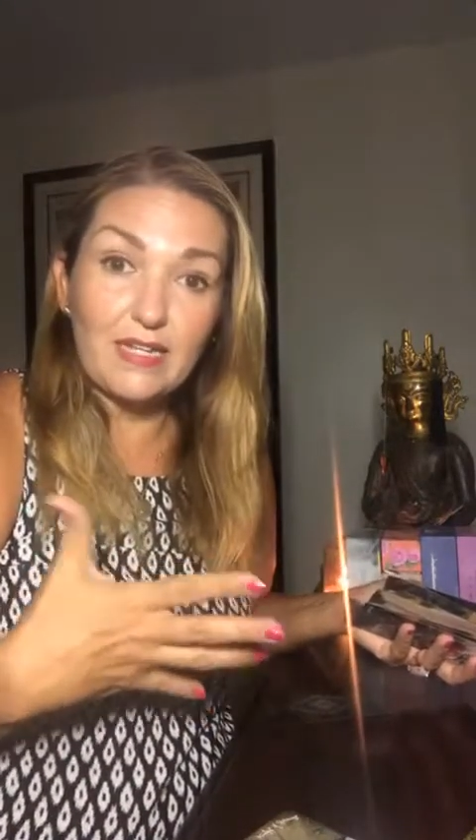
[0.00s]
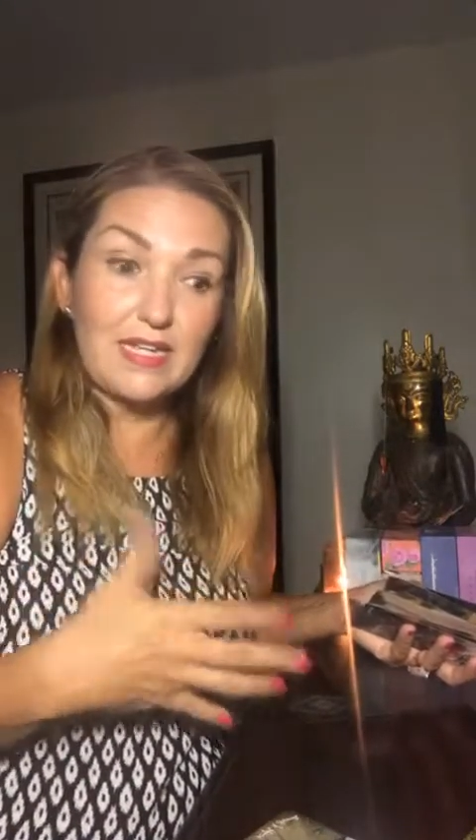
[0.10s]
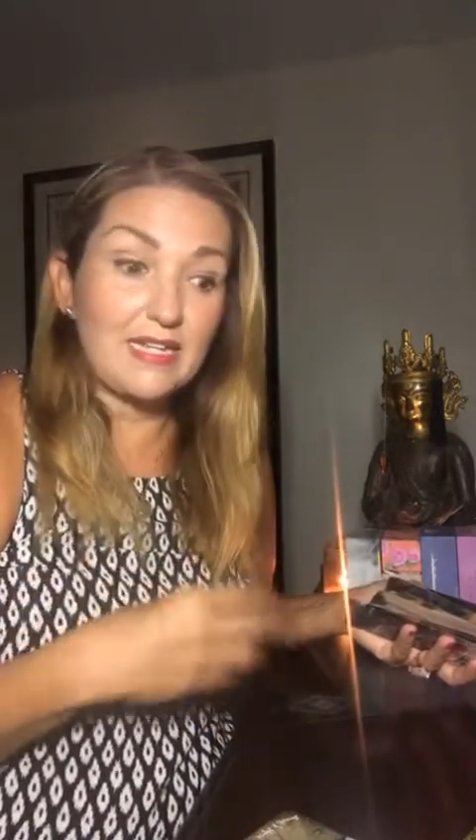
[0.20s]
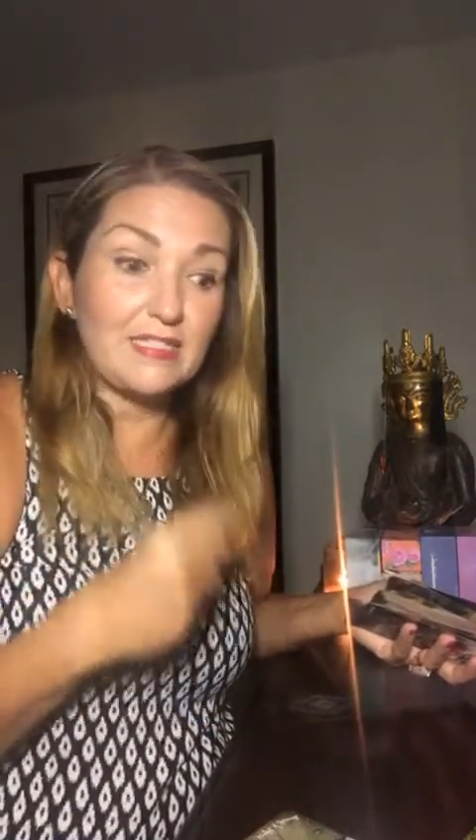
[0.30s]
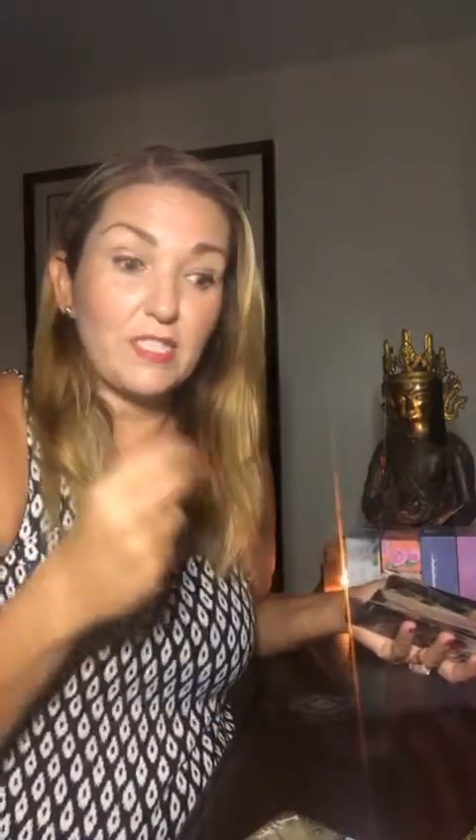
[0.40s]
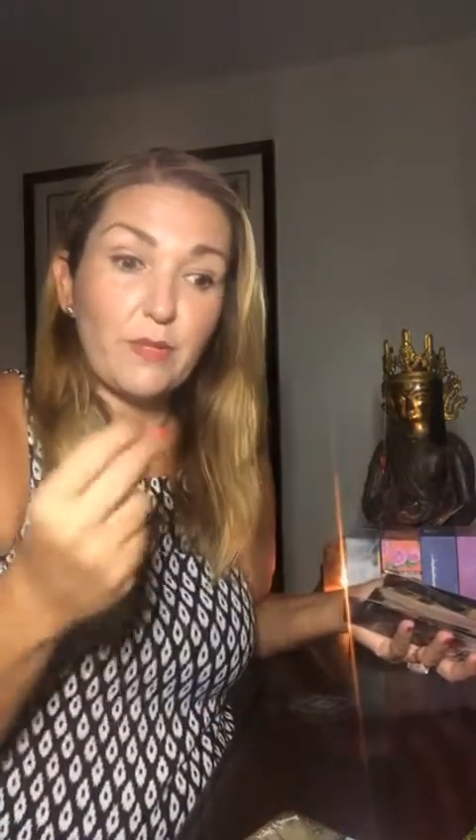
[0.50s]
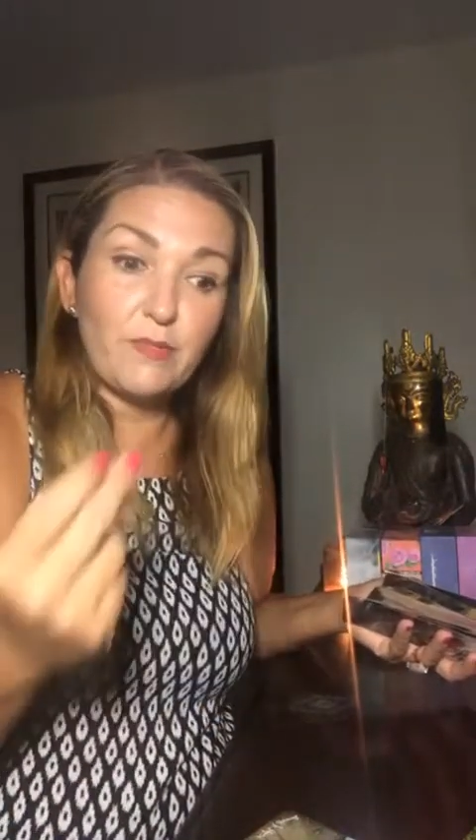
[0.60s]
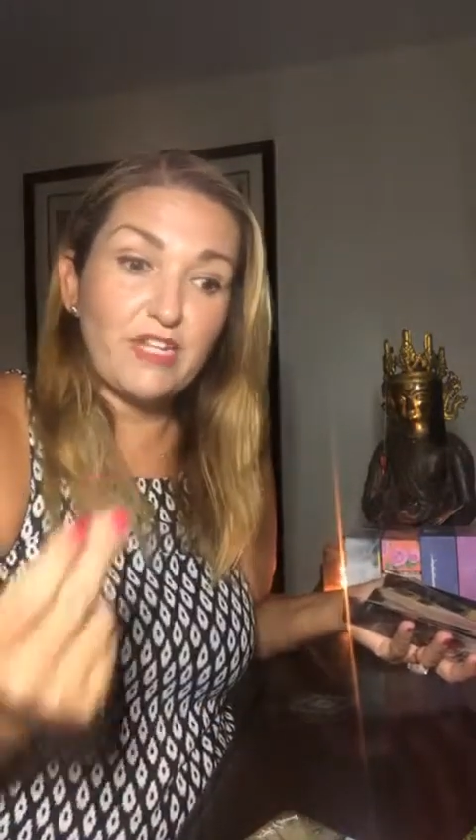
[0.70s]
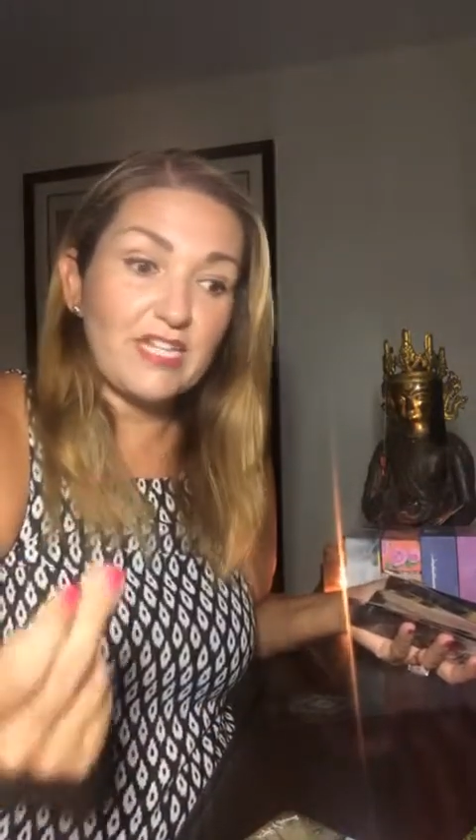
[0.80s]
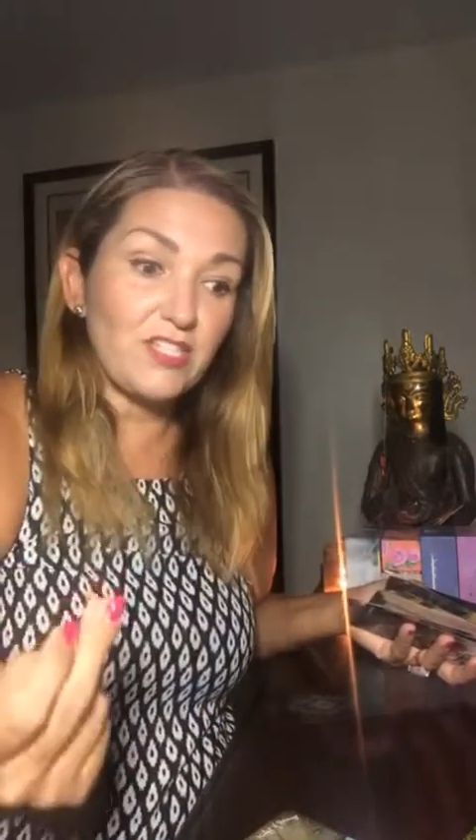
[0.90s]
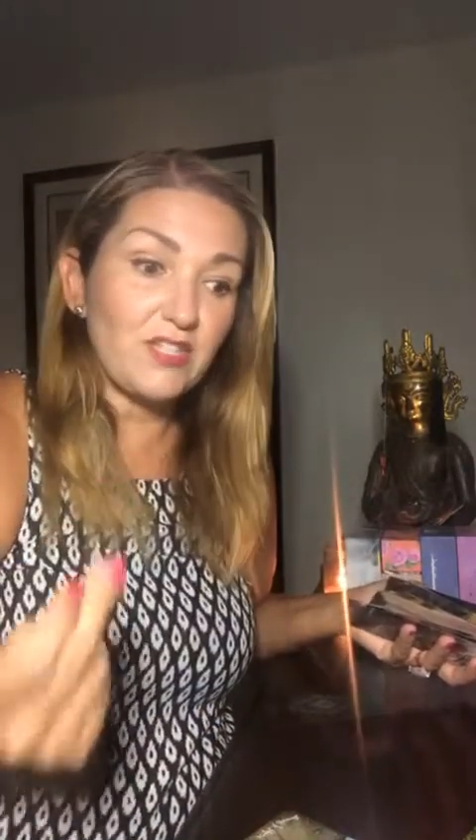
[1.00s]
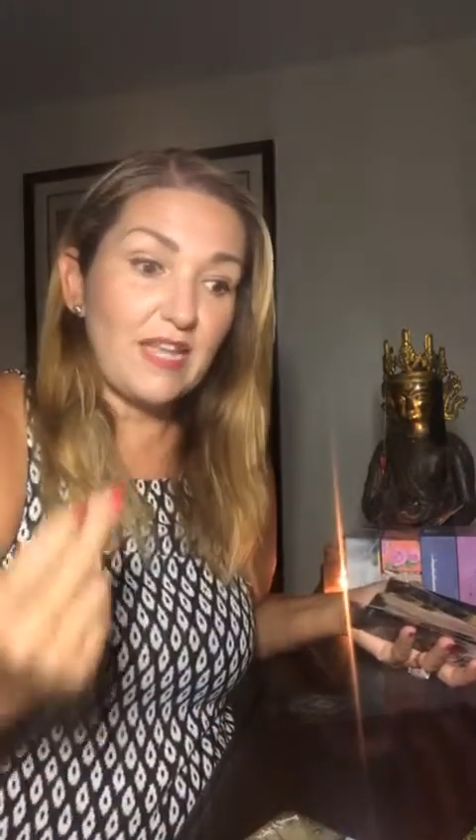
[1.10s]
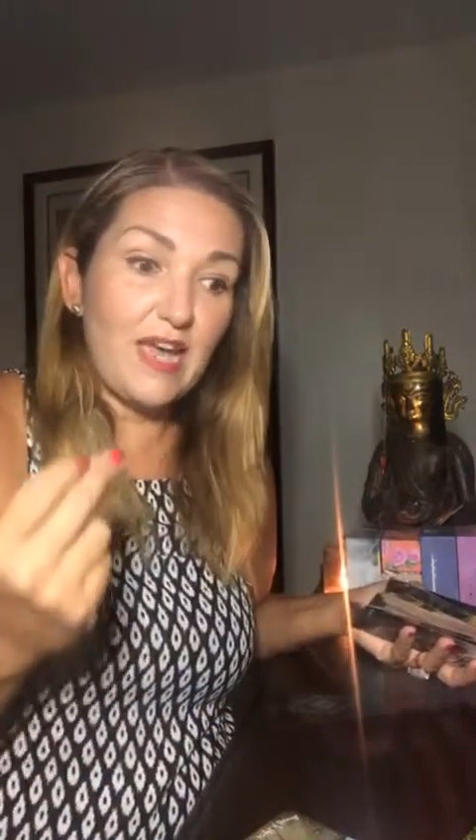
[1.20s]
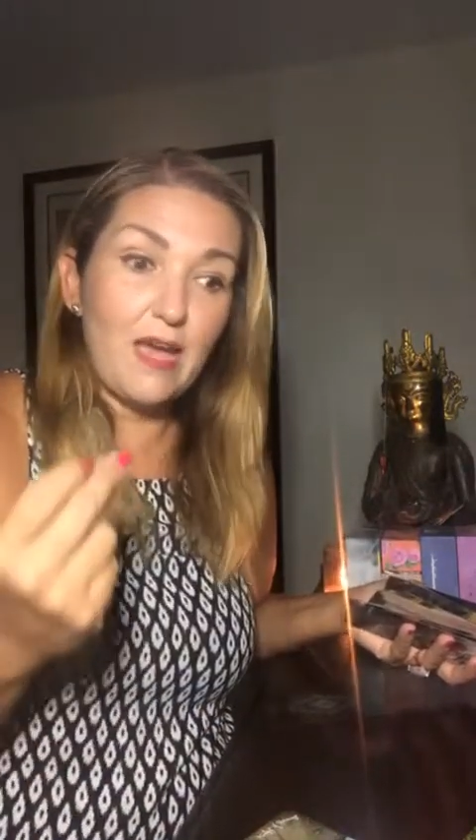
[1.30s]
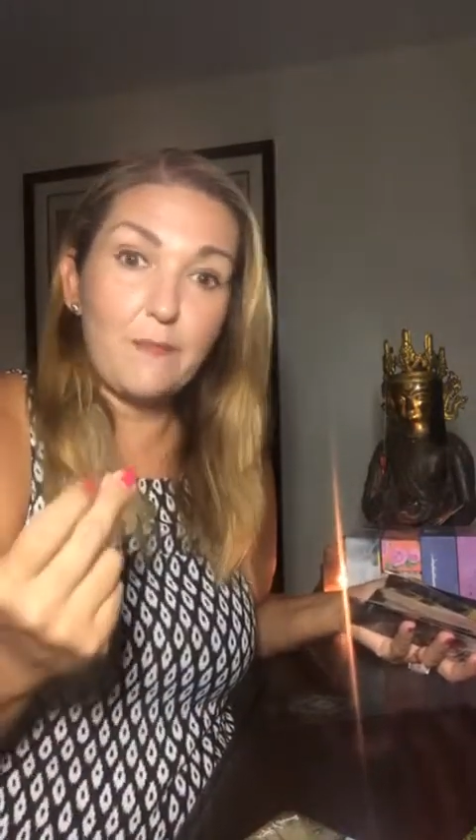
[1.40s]
and it's communication
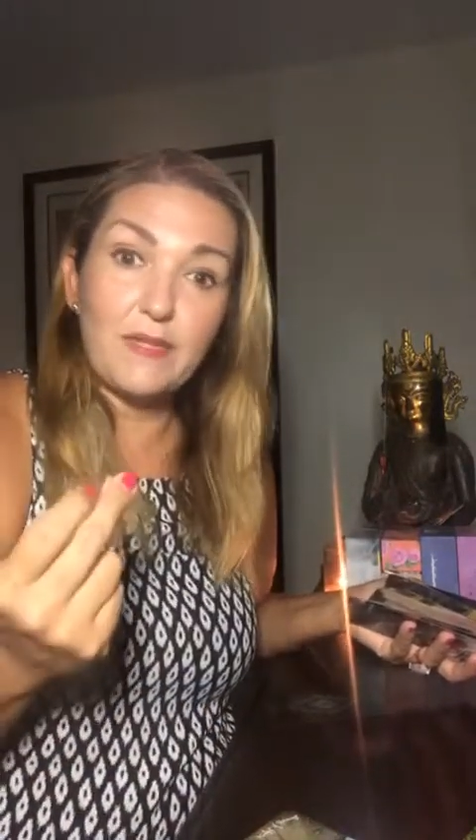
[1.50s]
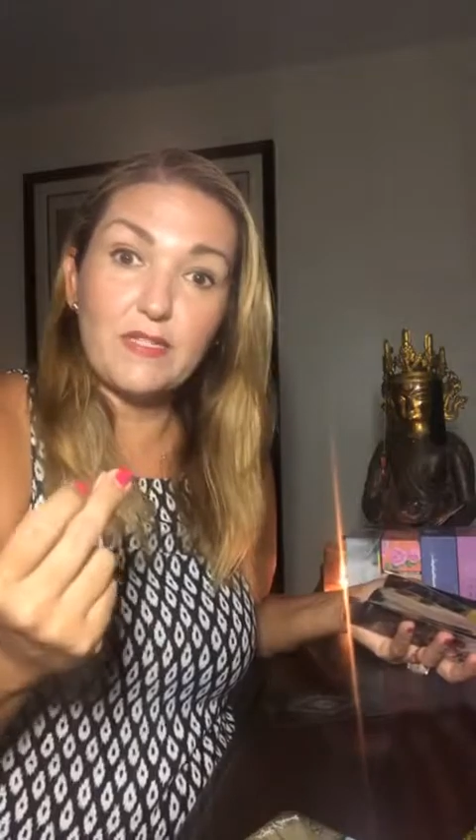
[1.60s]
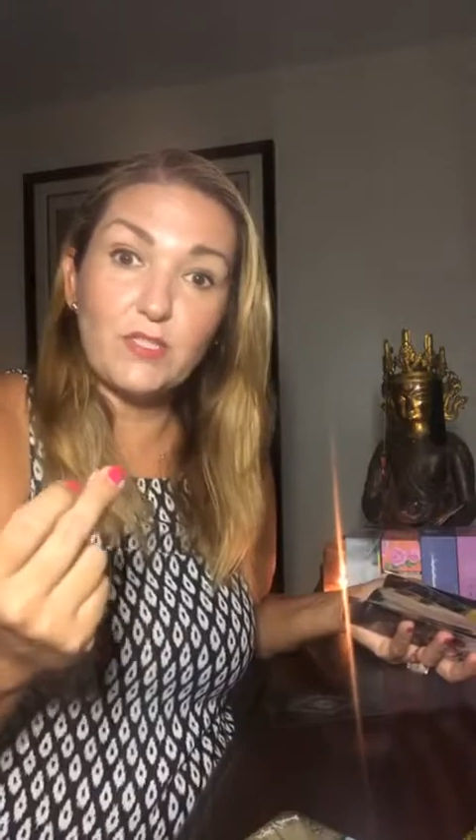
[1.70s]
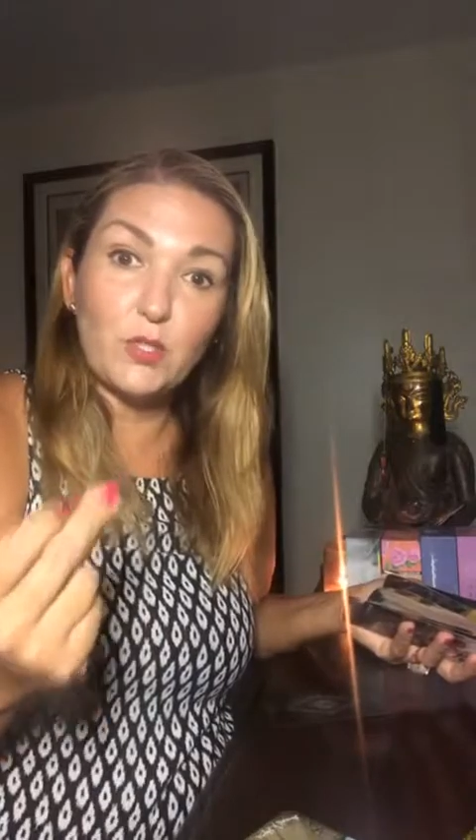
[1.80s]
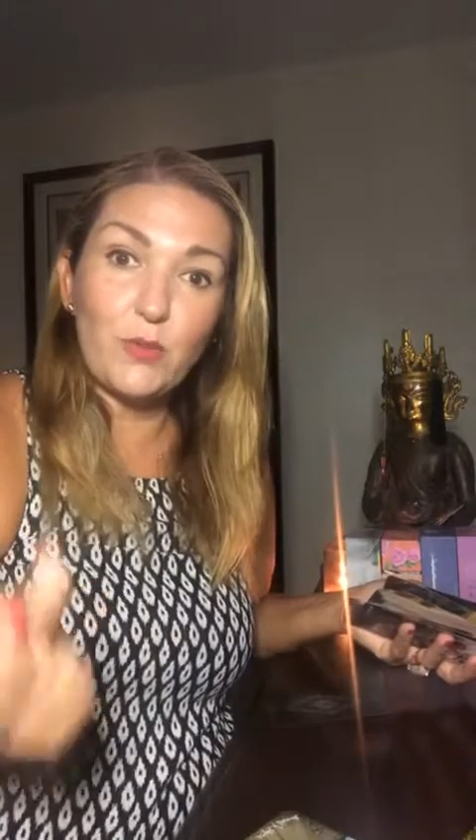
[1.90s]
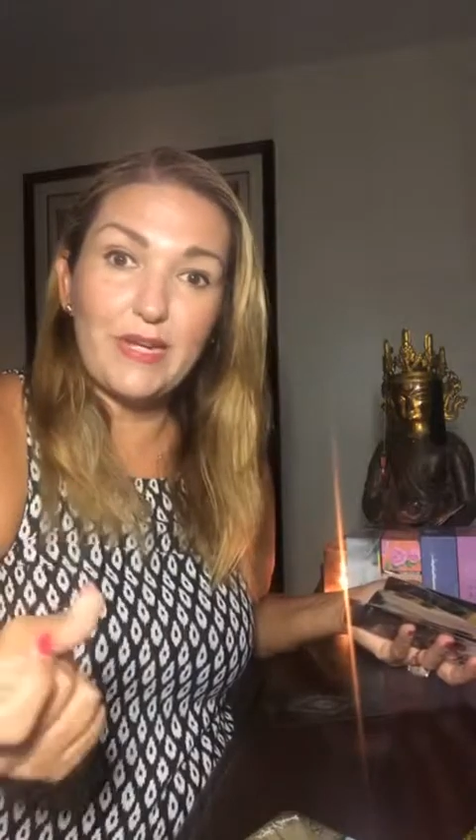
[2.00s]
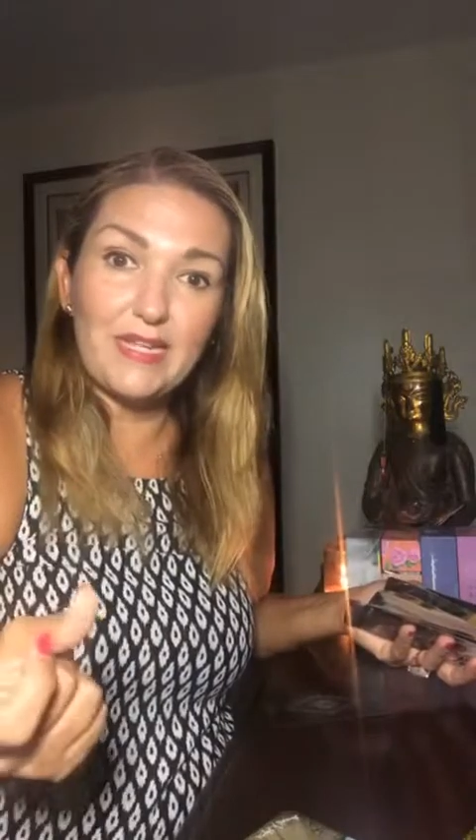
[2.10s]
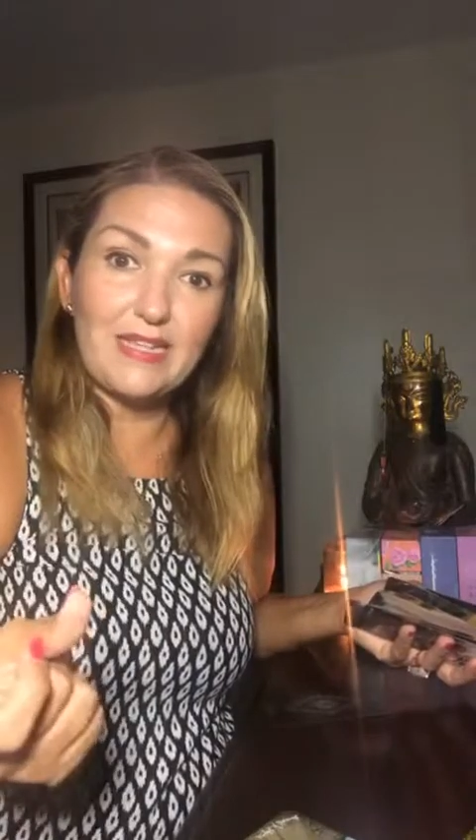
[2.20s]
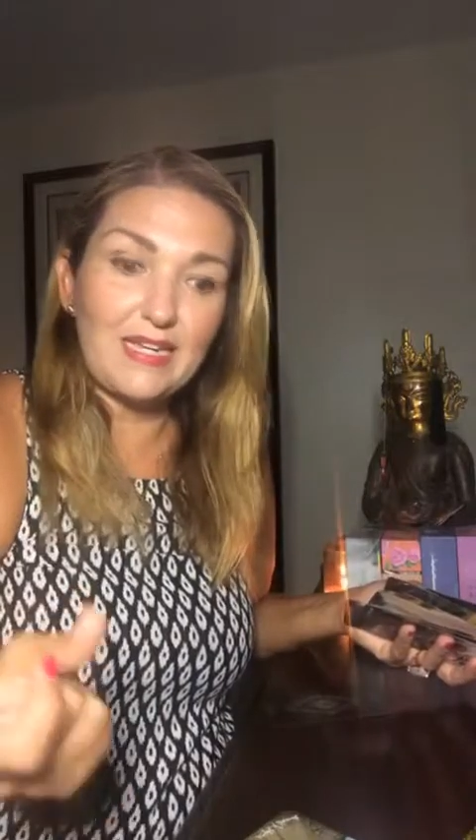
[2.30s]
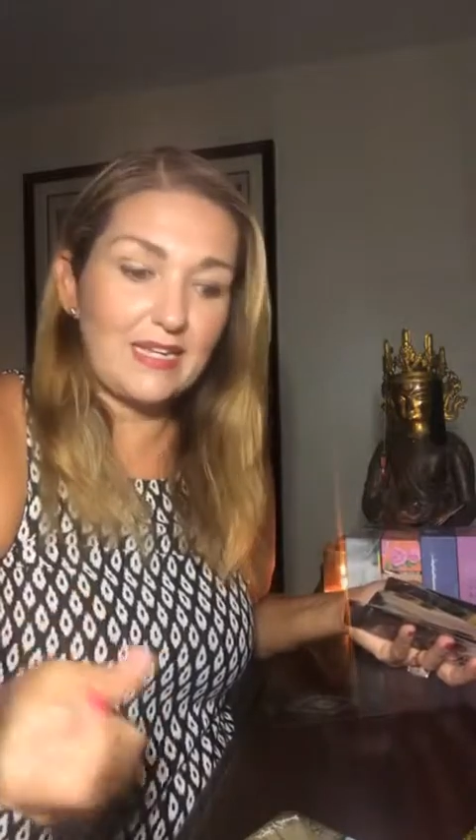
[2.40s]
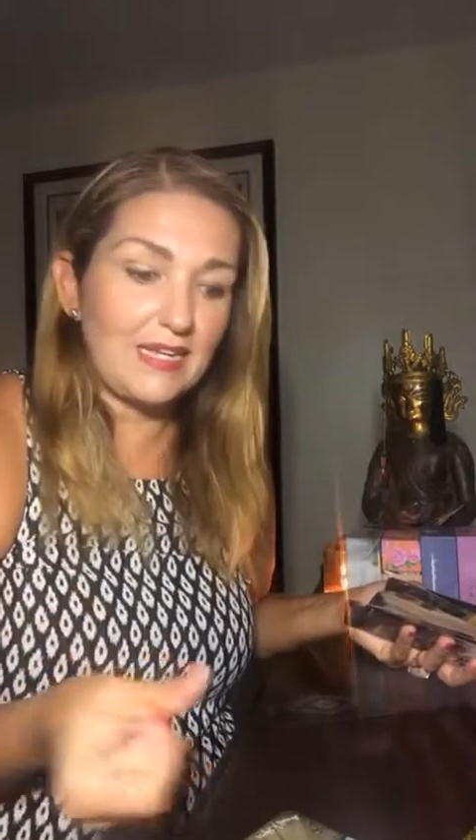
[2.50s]
that happens quickly.